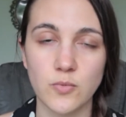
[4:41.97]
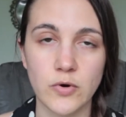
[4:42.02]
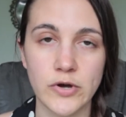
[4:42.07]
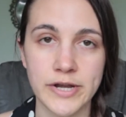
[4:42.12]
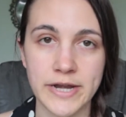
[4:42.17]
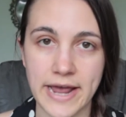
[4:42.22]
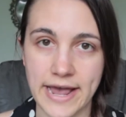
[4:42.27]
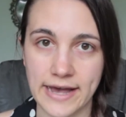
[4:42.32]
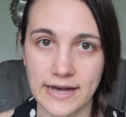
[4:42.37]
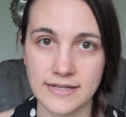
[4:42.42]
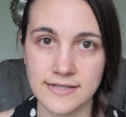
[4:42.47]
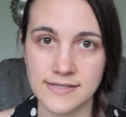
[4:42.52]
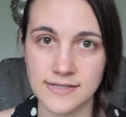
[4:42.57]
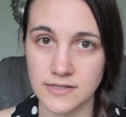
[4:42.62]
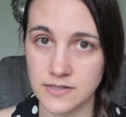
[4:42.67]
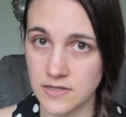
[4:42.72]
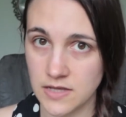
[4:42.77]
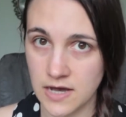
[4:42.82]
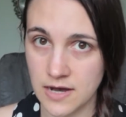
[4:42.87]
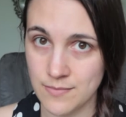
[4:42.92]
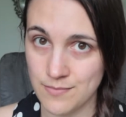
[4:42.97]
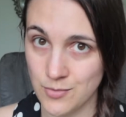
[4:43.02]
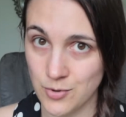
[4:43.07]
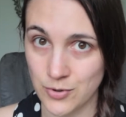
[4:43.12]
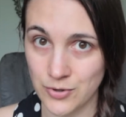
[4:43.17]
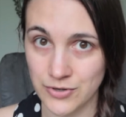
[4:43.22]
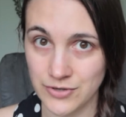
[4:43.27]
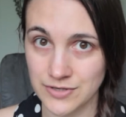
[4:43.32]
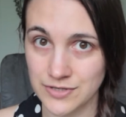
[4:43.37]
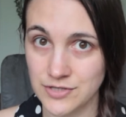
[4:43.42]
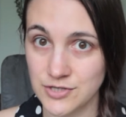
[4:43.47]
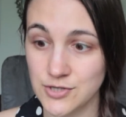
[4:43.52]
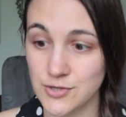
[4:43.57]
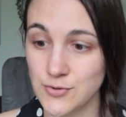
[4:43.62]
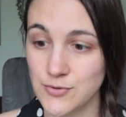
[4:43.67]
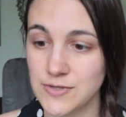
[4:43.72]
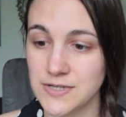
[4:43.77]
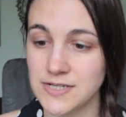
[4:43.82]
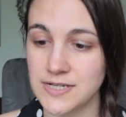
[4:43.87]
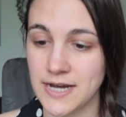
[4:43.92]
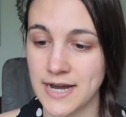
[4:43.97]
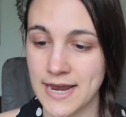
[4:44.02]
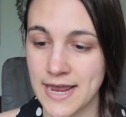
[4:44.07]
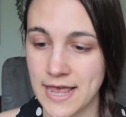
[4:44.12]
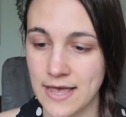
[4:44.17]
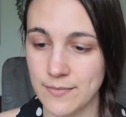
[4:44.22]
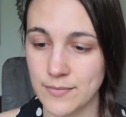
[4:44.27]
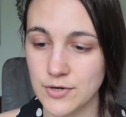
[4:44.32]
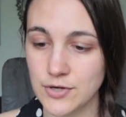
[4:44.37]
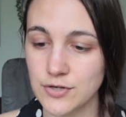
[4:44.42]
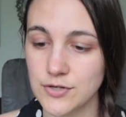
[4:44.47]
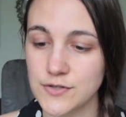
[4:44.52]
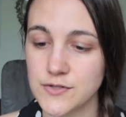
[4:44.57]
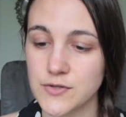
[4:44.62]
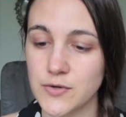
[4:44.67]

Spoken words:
one adds a lot more to the diameter.